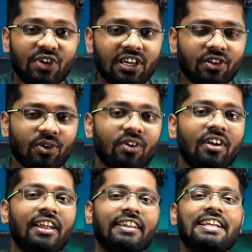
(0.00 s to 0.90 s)

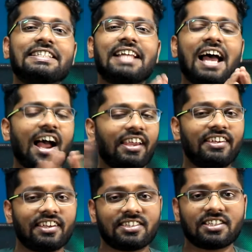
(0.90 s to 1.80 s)
video, that is the
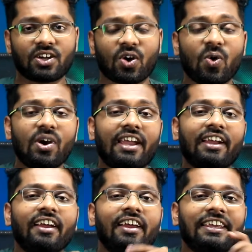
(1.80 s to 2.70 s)
highest
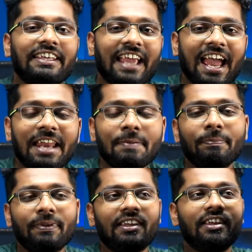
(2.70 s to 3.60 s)
codec,
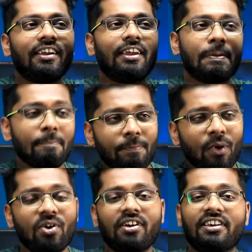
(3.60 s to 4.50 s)
can be
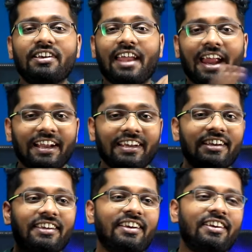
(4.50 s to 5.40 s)
imported,
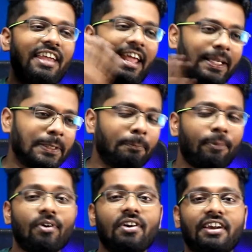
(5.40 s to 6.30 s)
edited,
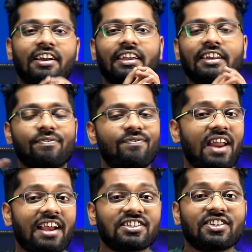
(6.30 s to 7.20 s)
exported in a
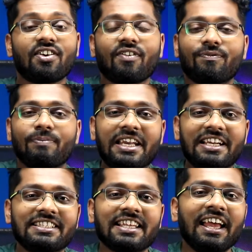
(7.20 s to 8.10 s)
fraction of
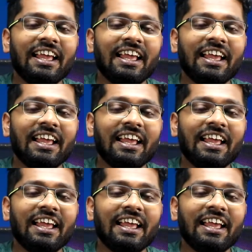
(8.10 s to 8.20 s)
minutes.